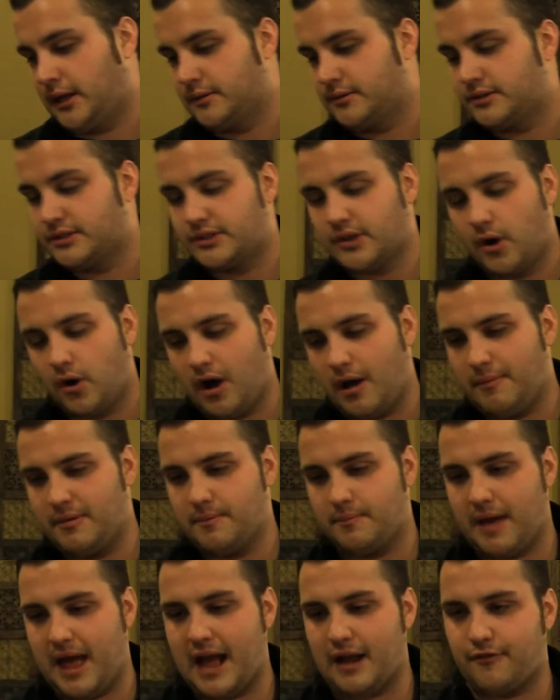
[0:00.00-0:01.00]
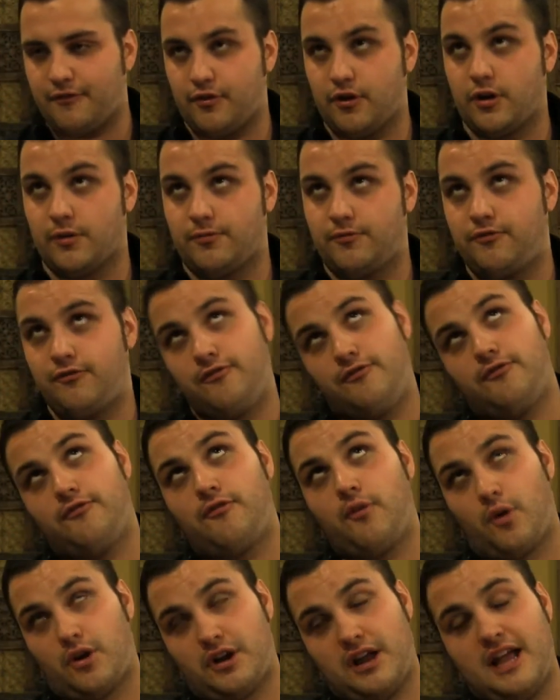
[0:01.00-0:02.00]
So I've been back for
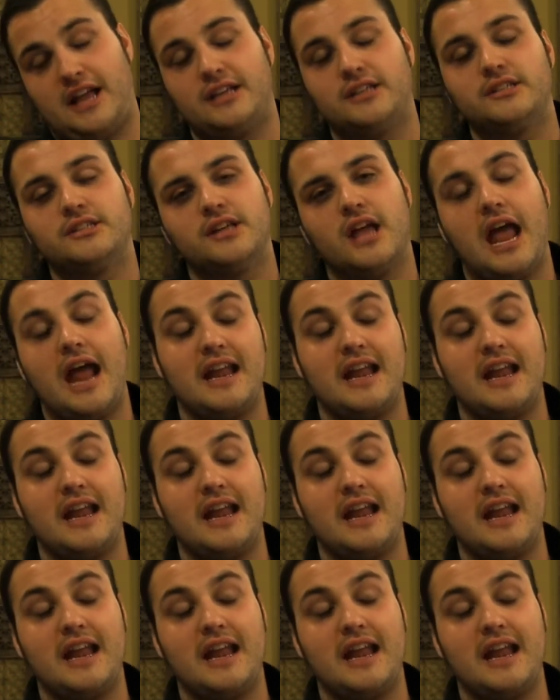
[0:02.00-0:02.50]
4 days.